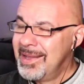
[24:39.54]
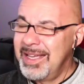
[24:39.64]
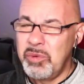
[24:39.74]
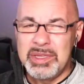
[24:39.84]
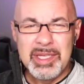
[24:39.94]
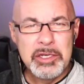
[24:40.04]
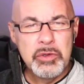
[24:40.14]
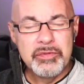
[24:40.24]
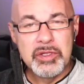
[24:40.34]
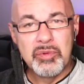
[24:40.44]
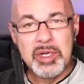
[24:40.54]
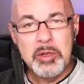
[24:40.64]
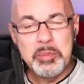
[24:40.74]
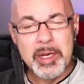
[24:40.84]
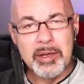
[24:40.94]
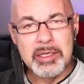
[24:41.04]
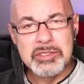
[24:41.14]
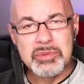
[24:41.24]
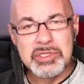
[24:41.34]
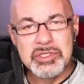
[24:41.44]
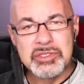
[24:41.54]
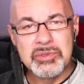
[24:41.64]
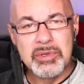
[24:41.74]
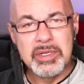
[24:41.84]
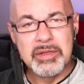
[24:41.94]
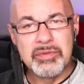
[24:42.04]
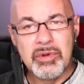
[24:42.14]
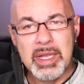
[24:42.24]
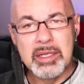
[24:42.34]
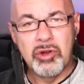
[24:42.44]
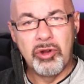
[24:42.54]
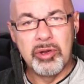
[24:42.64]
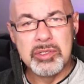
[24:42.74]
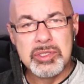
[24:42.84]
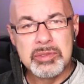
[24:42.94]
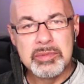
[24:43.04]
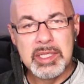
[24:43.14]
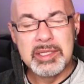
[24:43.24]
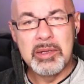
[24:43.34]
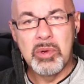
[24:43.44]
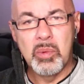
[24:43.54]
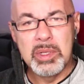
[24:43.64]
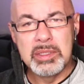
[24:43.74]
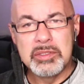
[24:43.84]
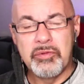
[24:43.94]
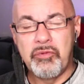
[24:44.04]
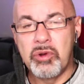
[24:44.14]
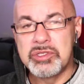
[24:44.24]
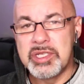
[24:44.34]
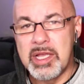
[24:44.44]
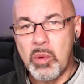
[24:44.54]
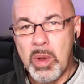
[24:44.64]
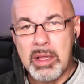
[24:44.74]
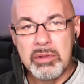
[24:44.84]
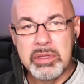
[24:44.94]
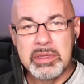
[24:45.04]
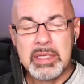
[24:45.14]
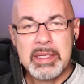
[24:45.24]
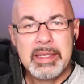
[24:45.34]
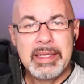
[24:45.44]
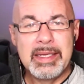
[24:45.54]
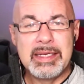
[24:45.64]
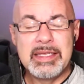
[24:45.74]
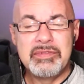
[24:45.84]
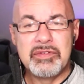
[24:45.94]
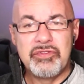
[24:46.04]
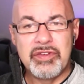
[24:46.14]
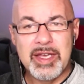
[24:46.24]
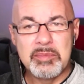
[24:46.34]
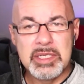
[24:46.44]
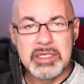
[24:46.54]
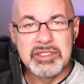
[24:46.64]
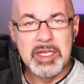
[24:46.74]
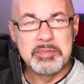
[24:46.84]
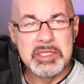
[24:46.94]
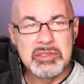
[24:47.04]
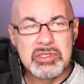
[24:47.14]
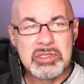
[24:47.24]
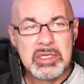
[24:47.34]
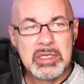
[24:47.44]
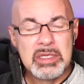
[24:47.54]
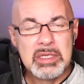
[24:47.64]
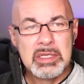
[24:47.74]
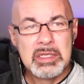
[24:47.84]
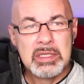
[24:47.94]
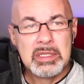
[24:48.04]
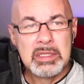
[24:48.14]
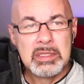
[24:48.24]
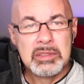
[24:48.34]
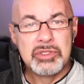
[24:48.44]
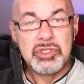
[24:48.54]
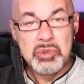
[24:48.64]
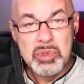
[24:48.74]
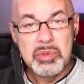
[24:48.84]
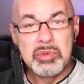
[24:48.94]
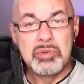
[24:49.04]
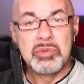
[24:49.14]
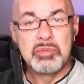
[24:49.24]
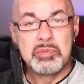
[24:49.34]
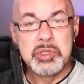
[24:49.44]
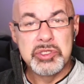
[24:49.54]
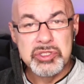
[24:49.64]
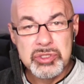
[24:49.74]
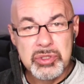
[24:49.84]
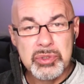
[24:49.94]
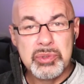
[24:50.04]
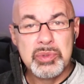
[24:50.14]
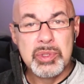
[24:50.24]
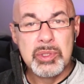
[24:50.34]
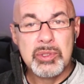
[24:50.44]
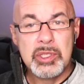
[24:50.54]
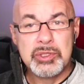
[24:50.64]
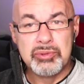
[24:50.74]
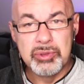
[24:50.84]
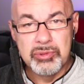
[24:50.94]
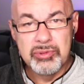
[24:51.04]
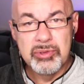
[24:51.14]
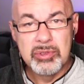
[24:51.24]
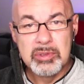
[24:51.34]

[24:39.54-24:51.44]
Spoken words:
And what they knew of their real parents was a story of great courage, that they were willing to forsake wealth and even family acceptance to pursue the truth.